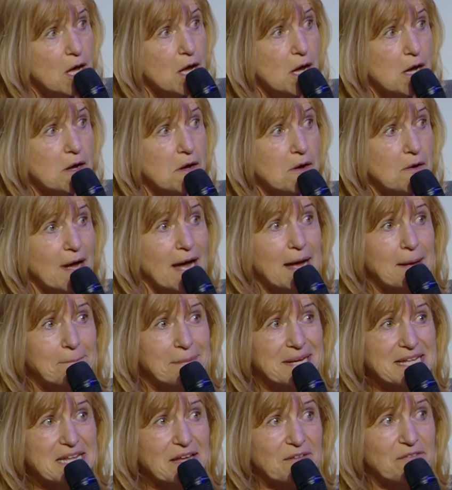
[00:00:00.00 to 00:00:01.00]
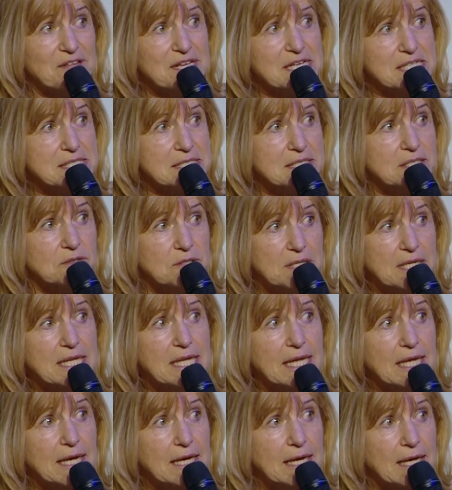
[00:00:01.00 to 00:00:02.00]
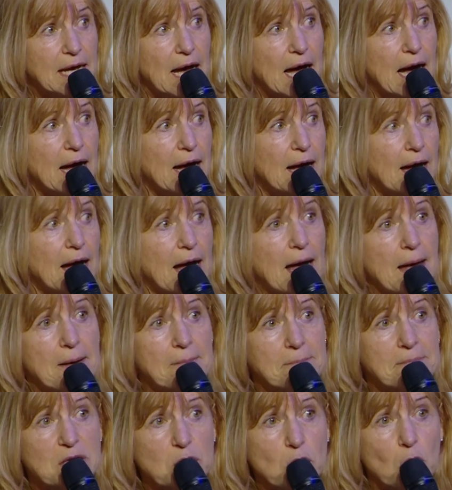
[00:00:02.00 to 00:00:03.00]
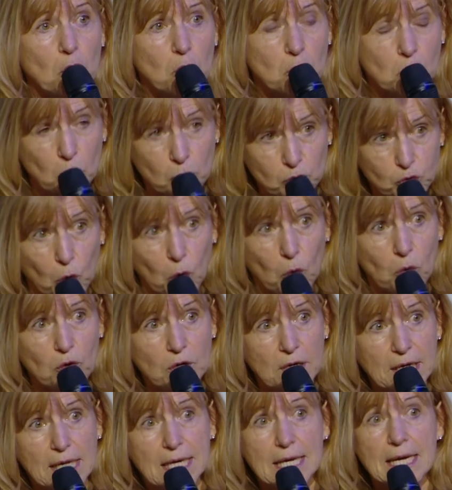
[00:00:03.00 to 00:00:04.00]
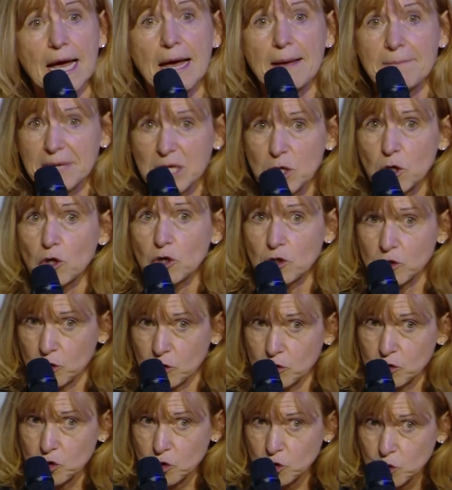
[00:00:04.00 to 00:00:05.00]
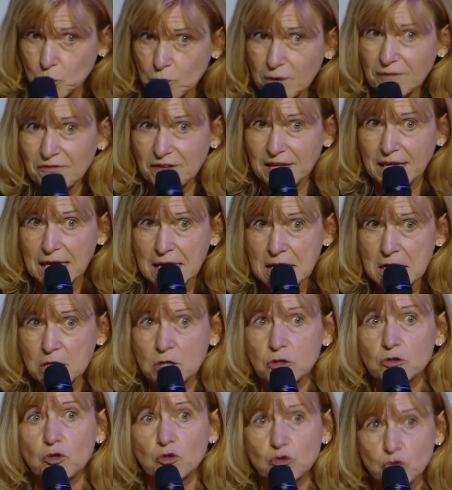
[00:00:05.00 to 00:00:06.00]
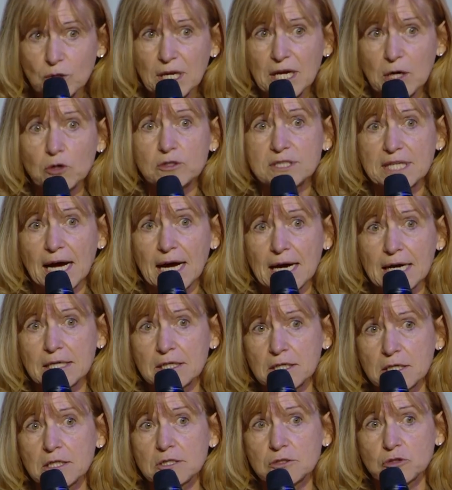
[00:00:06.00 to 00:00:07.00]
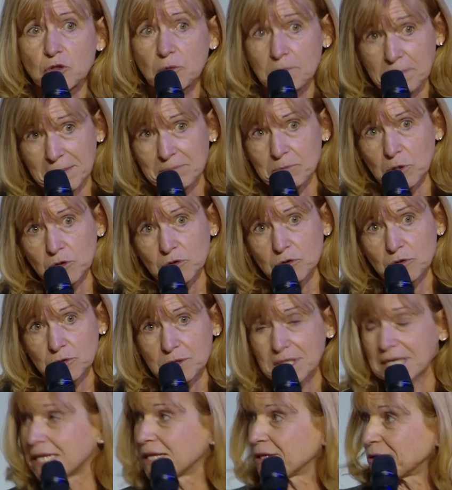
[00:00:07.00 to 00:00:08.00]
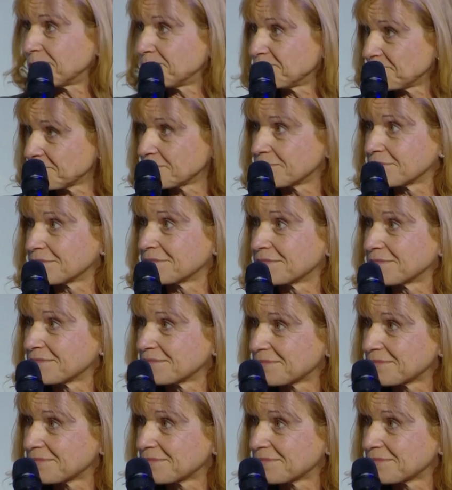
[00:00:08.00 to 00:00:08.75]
and also benefits related to better control and better monitoring of all the